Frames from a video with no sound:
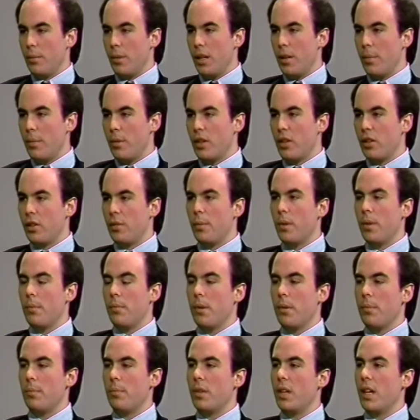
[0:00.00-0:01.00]
being a participant,
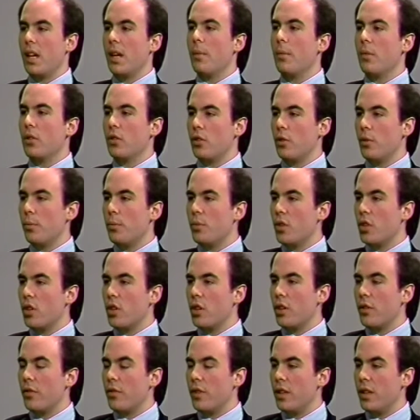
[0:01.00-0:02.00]
but being able to
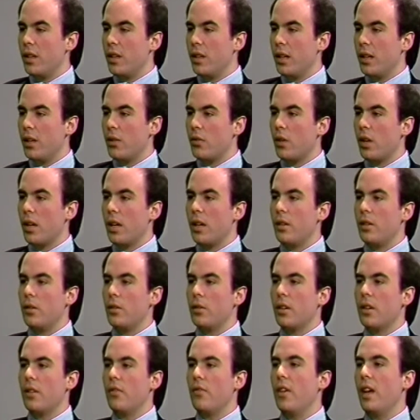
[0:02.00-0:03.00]
observe and try
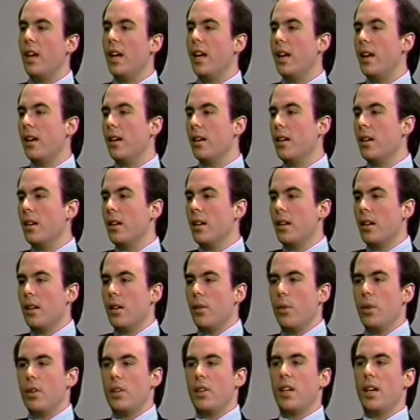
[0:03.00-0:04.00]
to convey
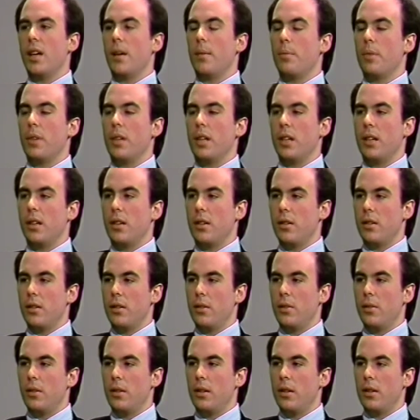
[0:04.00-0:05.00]
what's happening
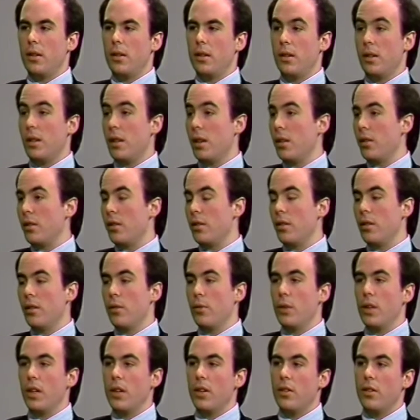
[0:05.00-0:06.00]
to to
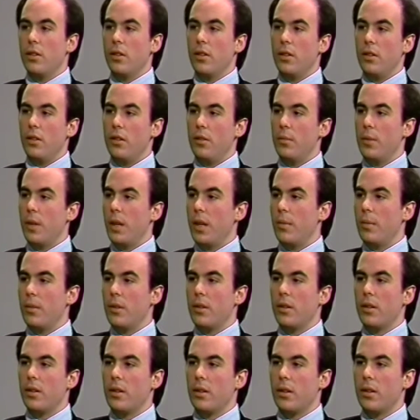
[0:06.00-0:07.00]
the readers of the
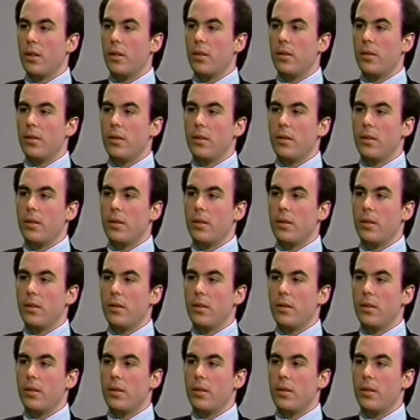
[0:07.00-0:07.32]
newspaper. So.